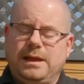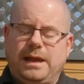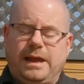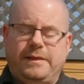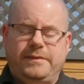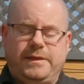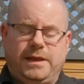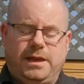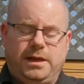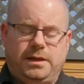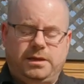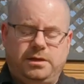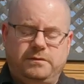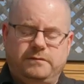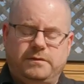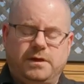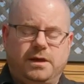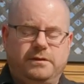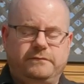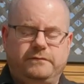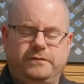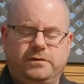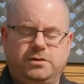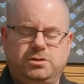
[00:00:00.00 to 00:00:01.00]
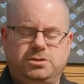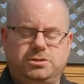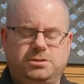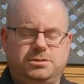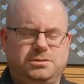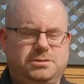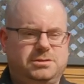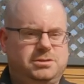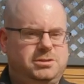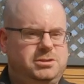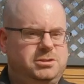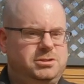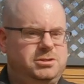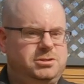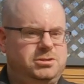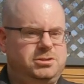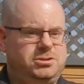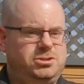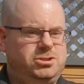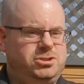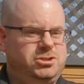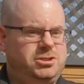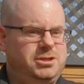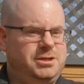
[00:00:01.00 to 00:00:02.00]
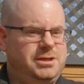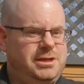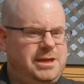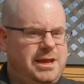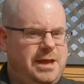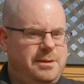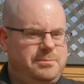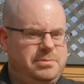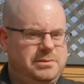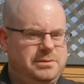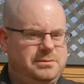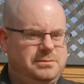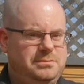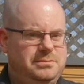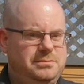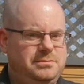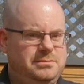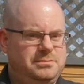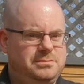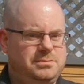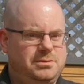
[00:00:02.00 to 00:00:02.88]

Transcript: And then you've got virgin Chinkapin